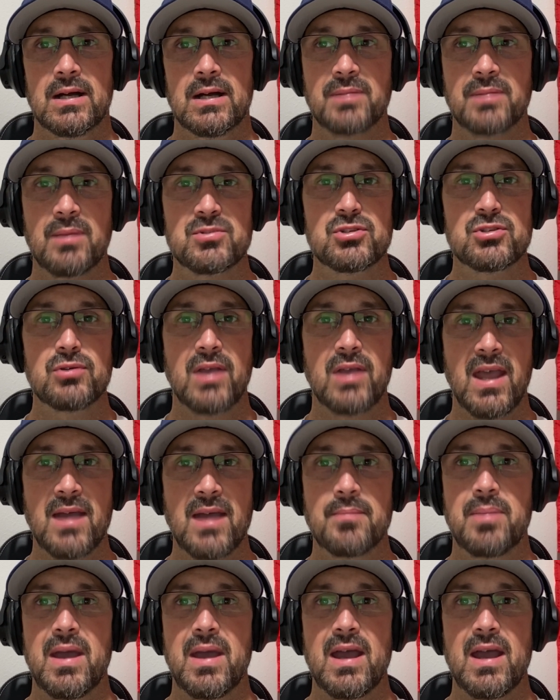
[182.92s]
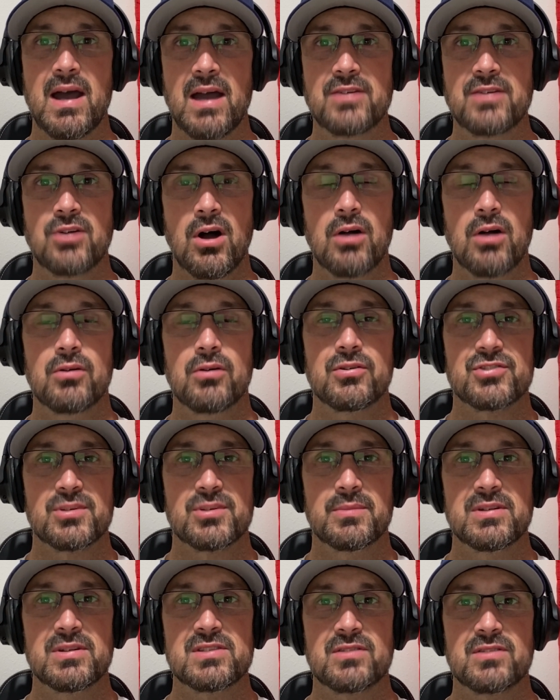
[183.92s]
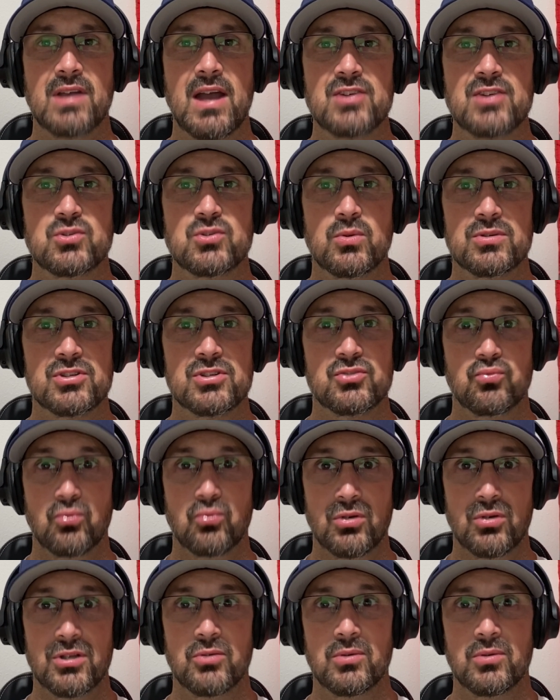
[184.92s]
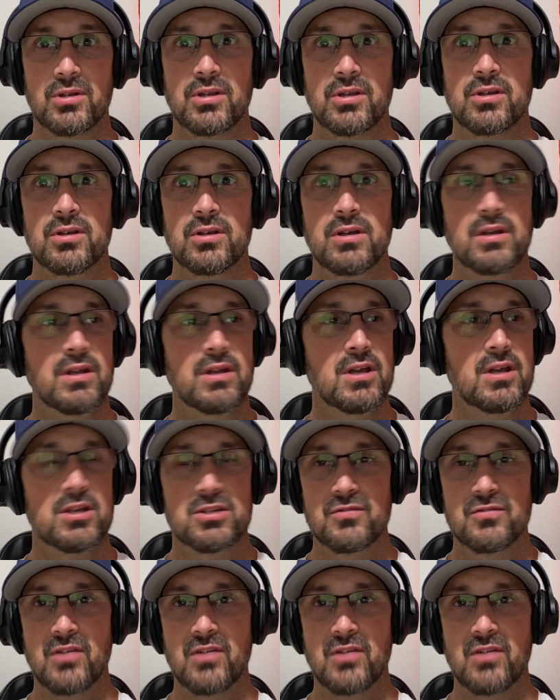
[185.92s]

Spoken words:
Sometimes you can't pay high dollars to some of these guys who are just really, really good.